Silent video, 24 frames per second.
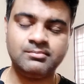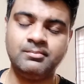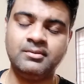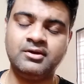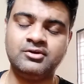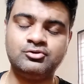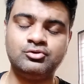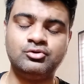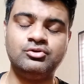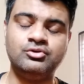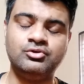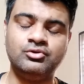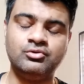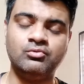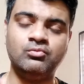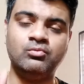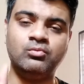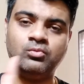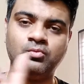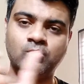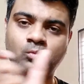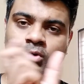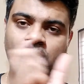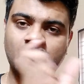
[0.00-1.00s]
Make sure that
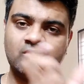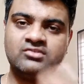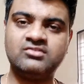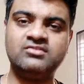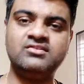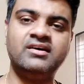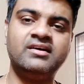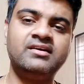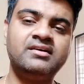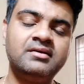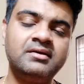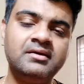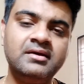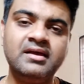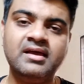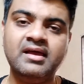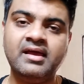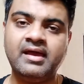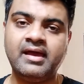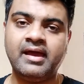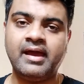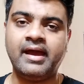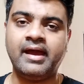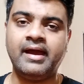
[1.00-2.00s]
you watch that,
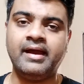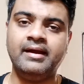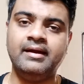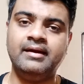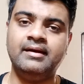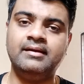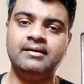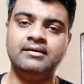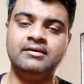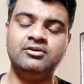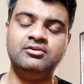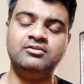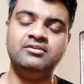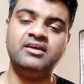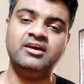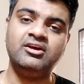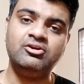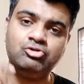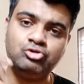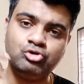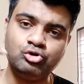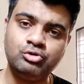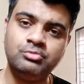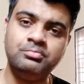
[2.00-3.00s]
and uh, there
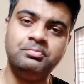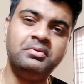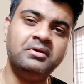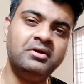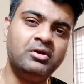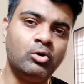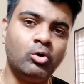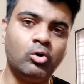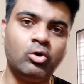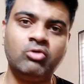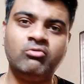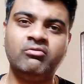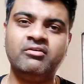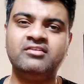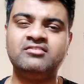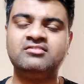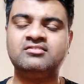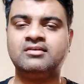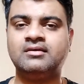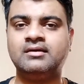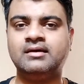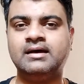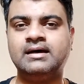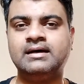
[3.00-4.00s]
should be
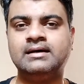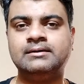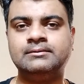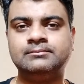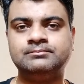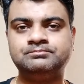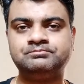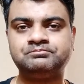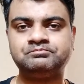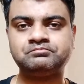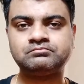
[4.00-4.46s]
always a